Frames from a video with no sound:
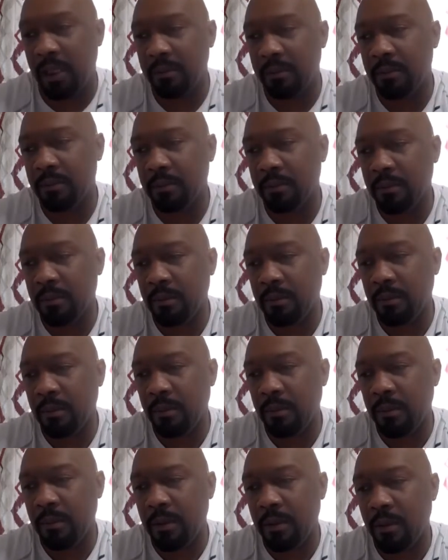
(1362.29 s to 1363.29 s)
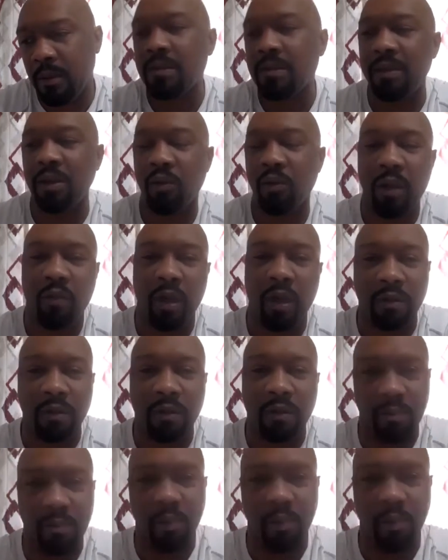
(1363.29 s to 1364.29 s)
Well, I'll say it the correct way first, then
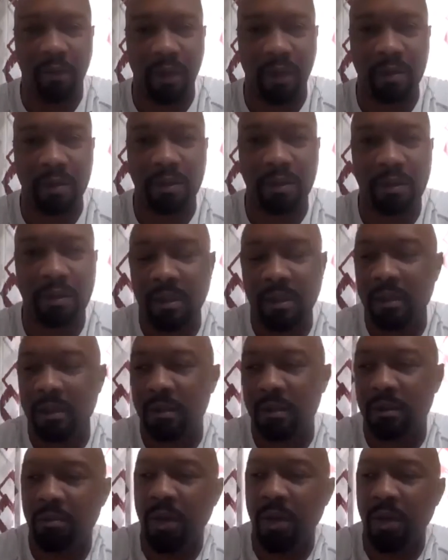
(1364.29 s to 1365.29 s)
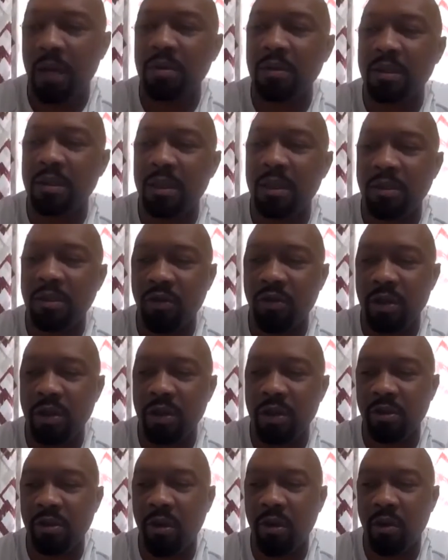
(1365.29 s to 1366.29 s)
I'm gonna paraphrase it. When the Bible says,
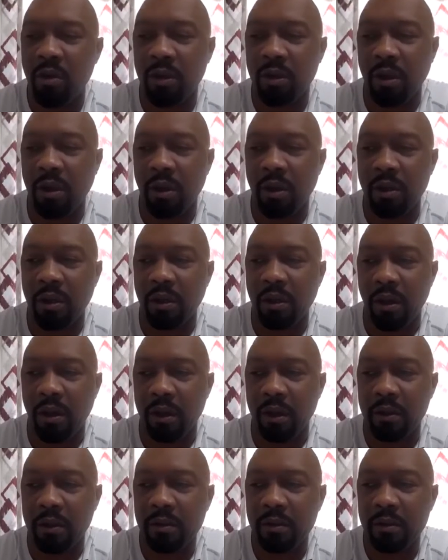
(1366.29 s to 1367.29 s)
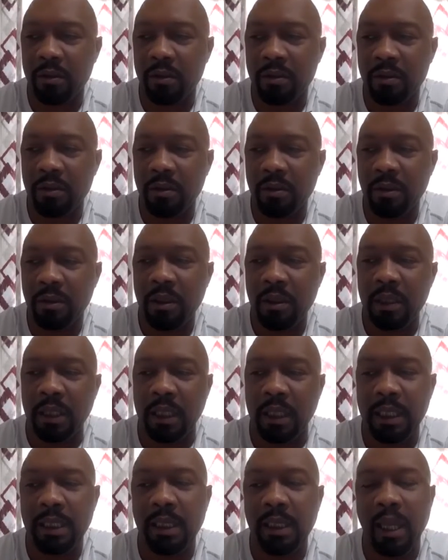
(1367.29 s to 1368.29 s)
"Trust in the Lord with all your heart,
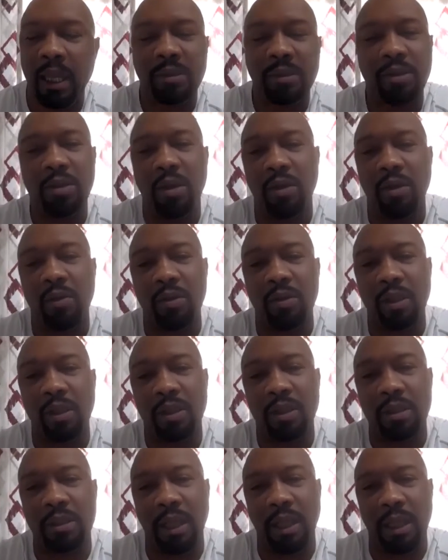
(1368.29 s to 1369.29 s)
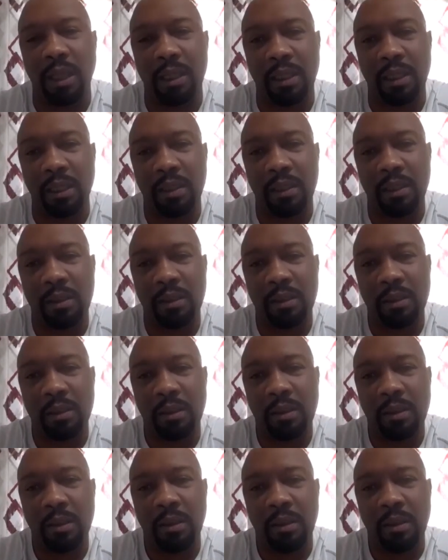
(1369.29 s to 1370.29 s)
lean not to your own understanding,
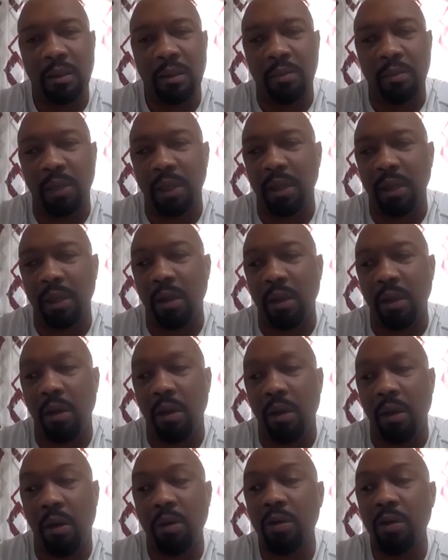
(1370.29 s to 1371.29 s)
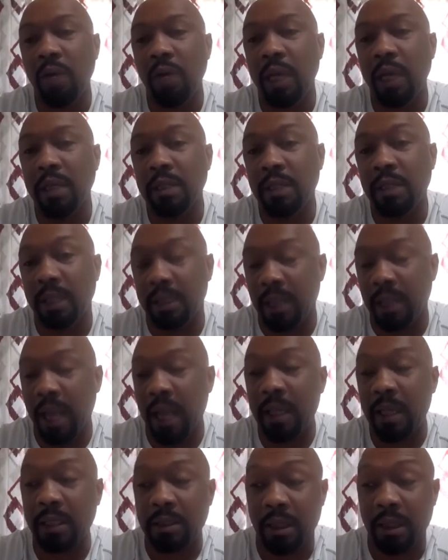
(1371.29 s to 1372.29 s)
but in all your ways acknowledge
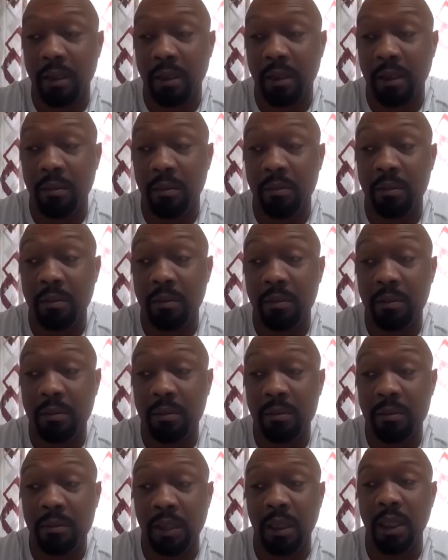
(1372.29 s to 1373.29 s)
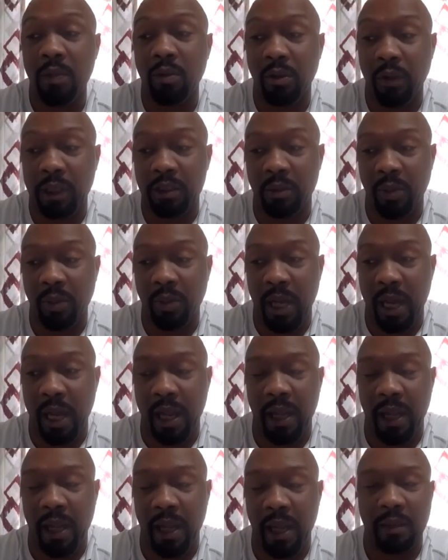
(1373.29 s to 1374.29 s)
Him, and He will direct your path."
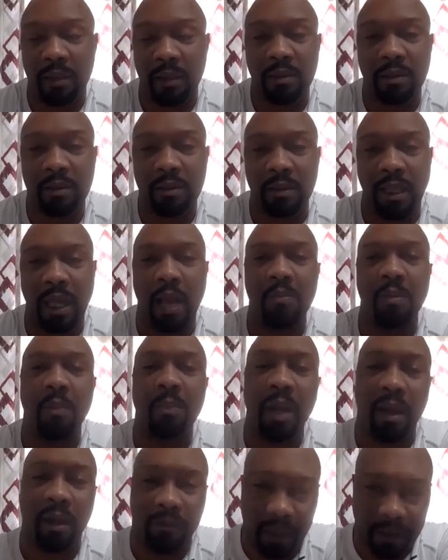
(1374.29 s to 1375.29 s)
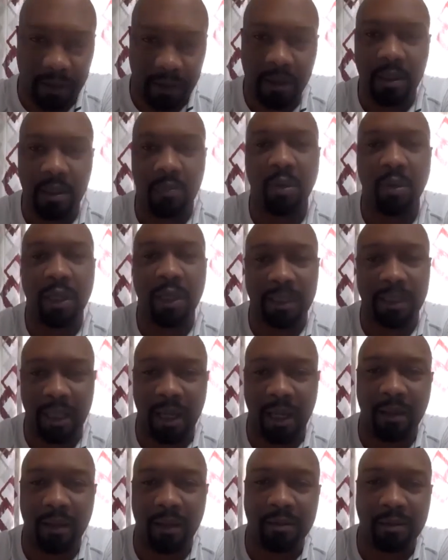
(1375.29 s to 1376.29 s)
Now I'm gonna paraphrase it. I'm gonna break it
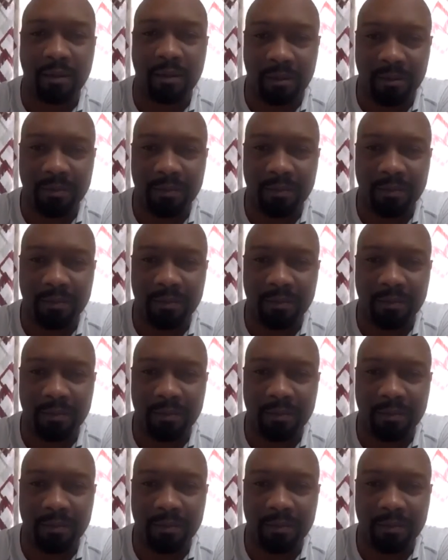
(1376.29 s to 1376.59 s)
down to